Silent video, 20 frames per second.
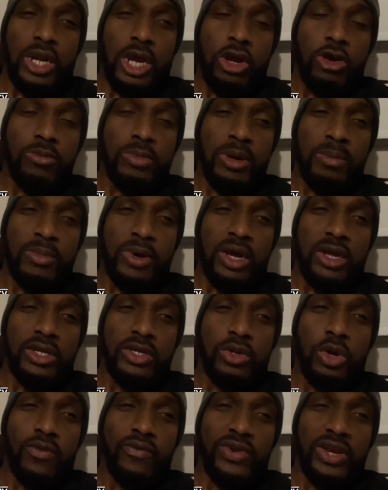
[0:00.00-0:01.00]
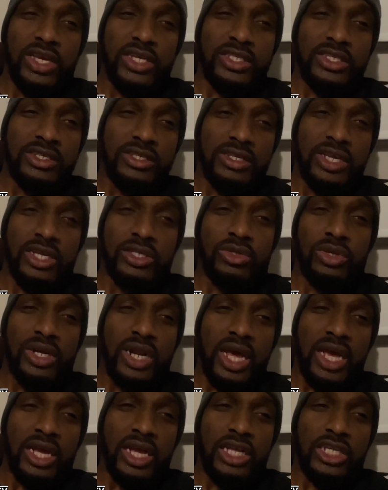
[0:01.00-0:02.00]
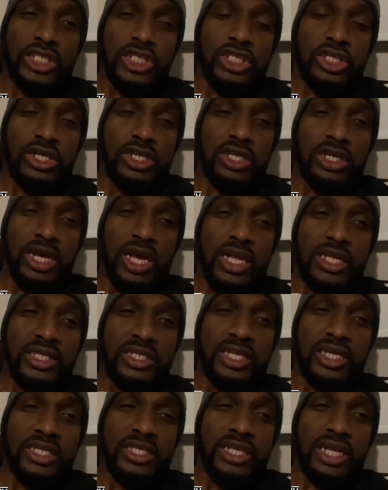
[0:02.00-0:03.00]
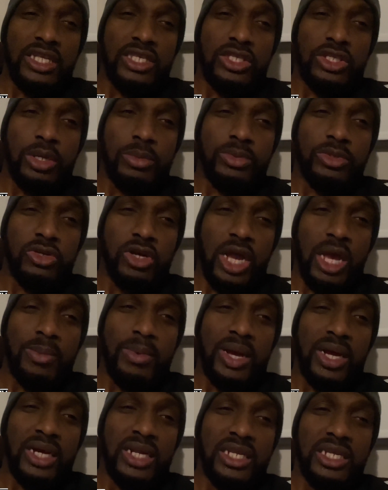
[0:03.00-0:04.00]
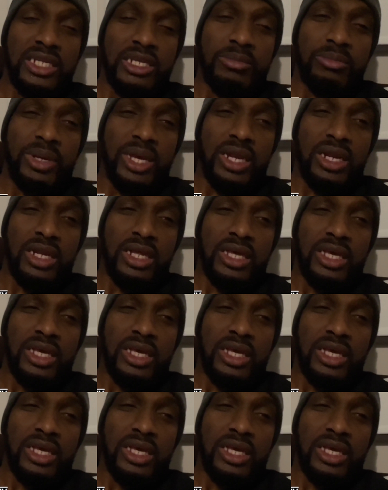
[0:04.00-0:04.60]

And remember, don't forget to like and share the content and subscribe and click the bell.